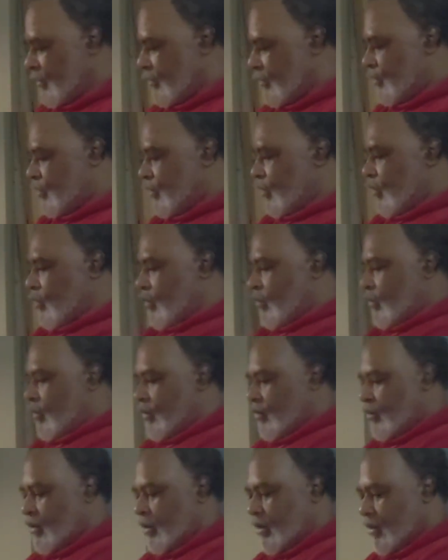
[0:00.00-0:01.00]

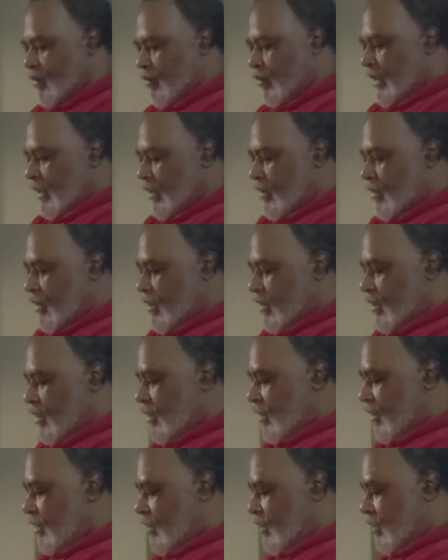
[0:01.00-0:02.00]
So we're going to
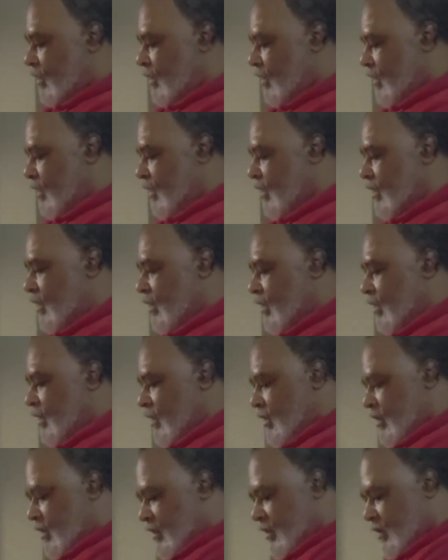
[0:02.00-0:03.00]

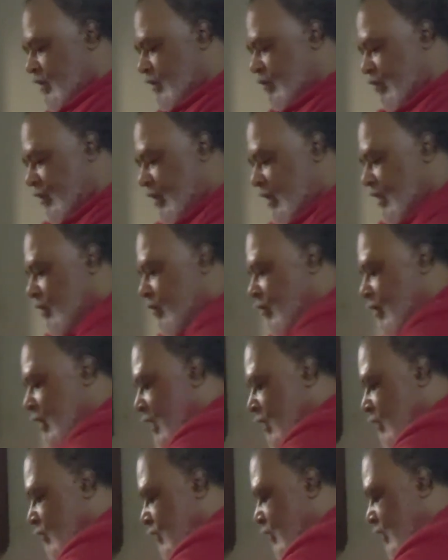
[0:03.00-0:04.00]
spread it
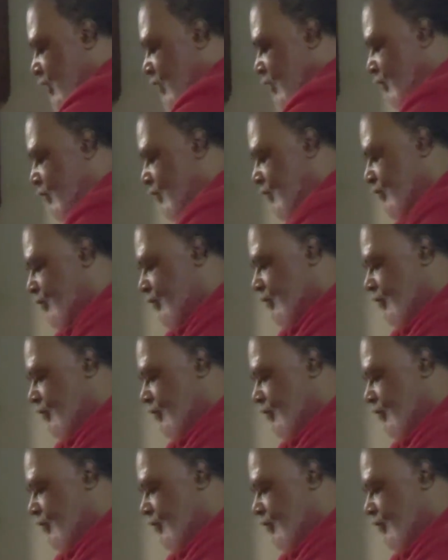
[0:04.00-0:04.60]
around some.